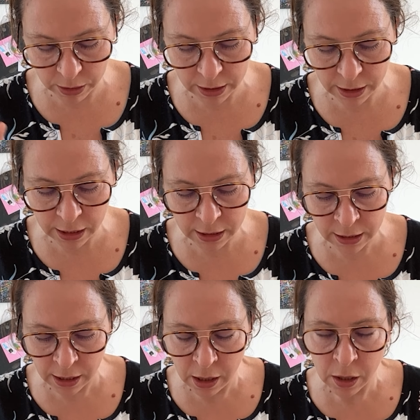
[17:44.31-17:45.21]
So that's
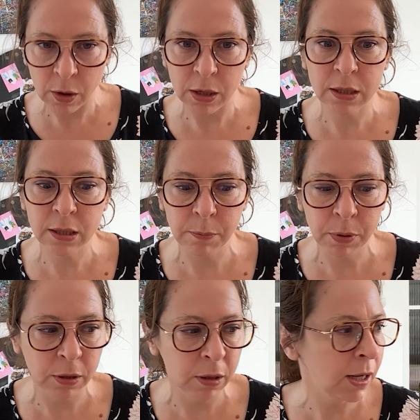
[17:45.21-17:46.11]
quite a
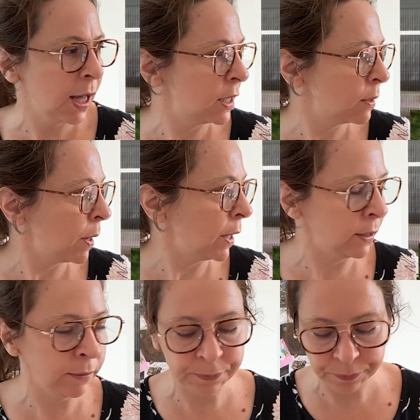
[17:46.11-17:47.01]
simple lace
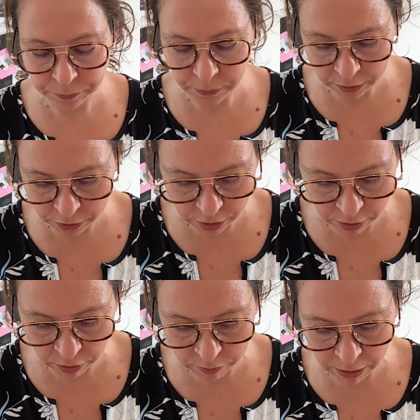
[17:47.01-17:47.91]
pattern. I should have
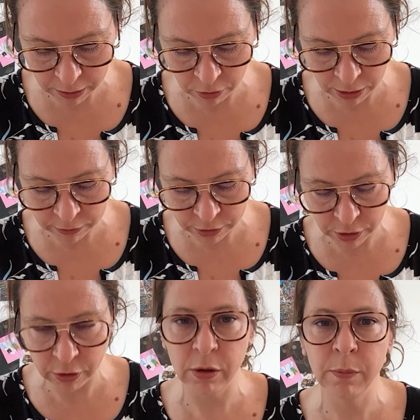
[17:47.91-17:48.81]
got them all out to
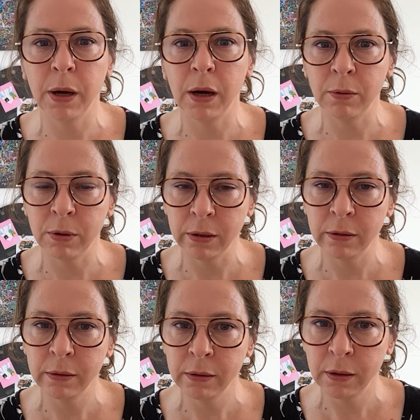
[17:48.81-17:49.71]
show you, but I will
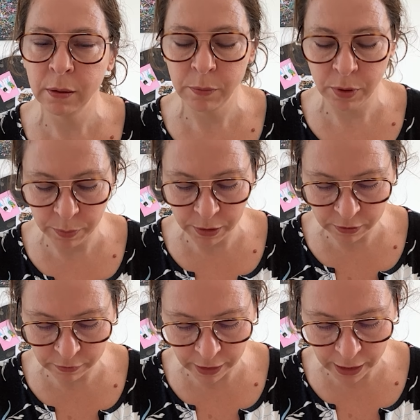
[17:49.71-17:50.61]
put a
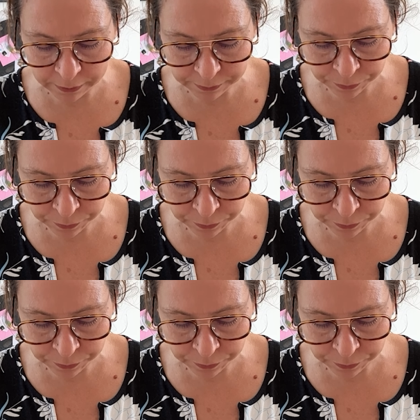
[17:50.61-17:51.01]
picture of that.